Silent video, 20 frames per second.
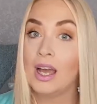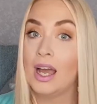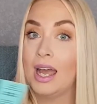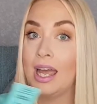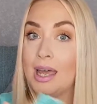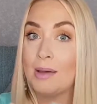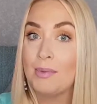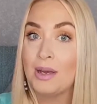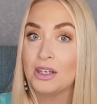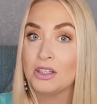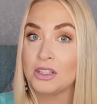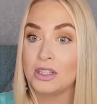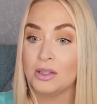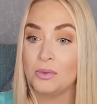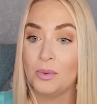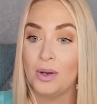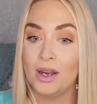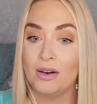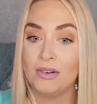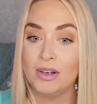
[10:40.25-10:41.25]
I am actually
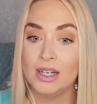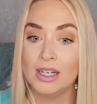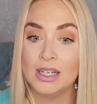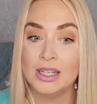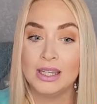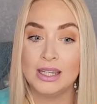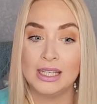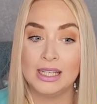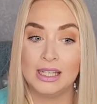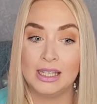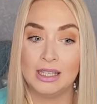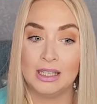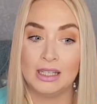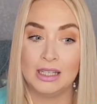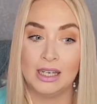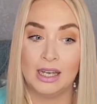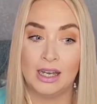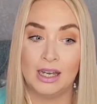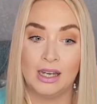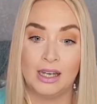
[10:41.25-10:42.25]
wearing the
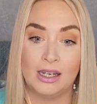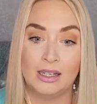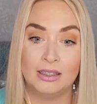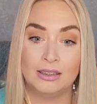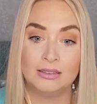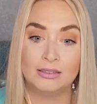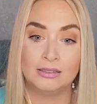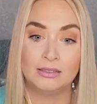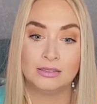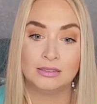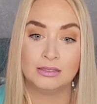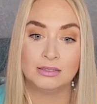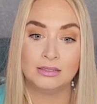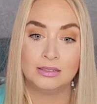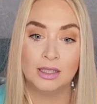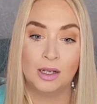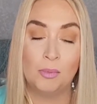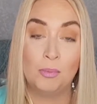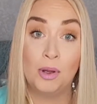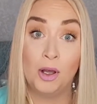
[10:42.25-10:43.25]

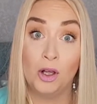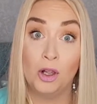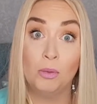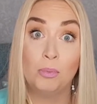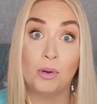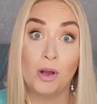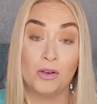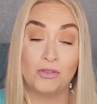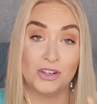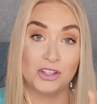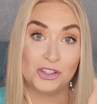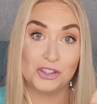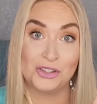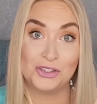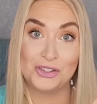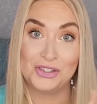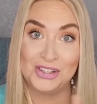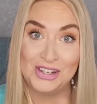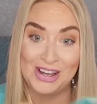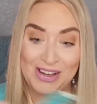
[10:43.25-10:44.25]
Pearl Porefessional
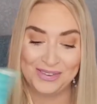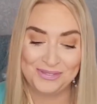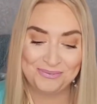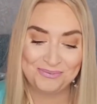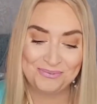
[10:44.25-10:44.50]
today.